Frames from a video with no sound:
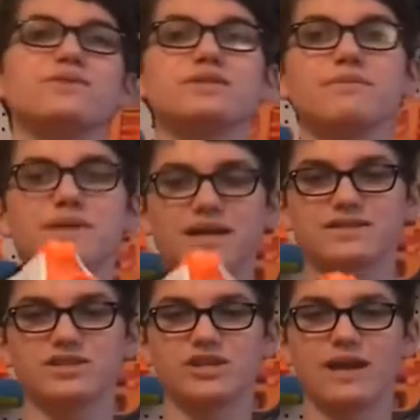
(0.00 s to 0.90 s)
use it
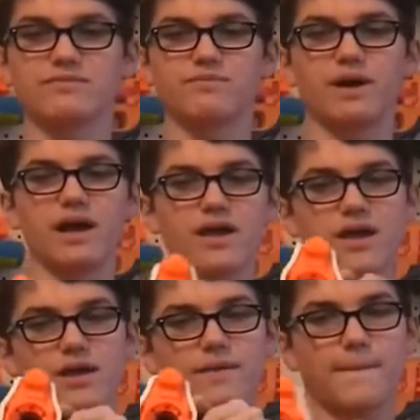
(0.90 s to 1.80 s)
because it jams. But
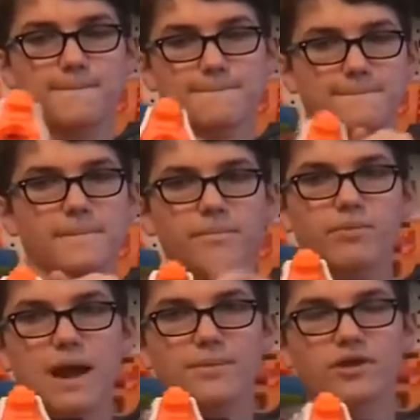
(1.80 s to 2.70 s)

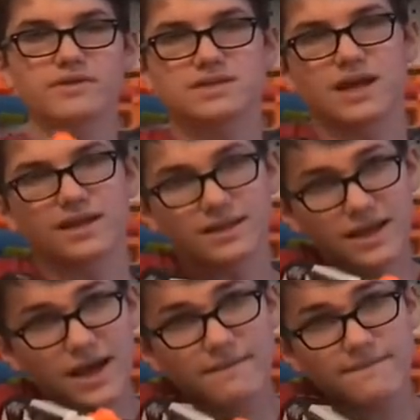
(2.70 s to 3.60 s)
prime it on the side like
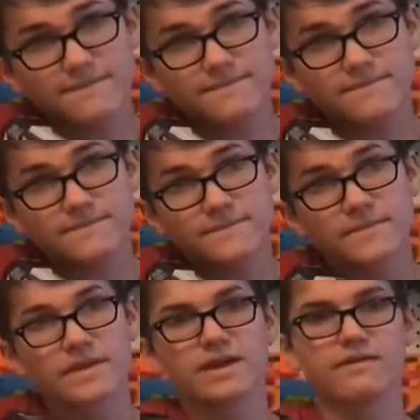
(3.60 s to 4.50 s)
that,
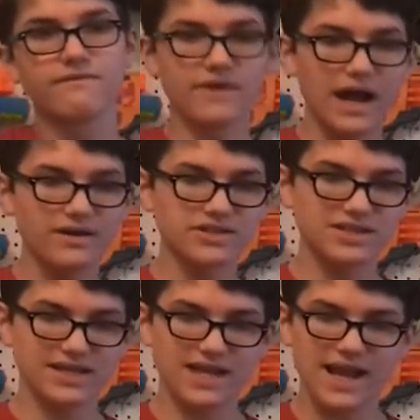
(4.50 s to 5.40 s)
fire just
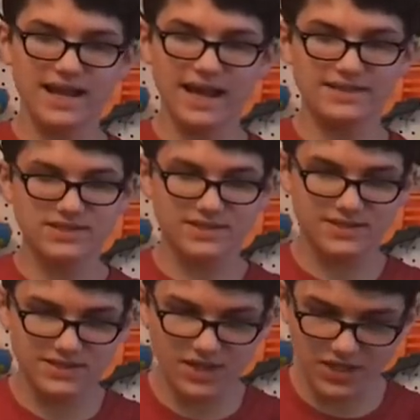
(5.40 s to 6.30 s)
like that. It has
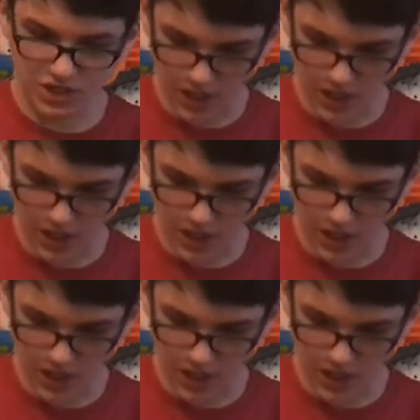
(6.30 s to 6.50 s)
such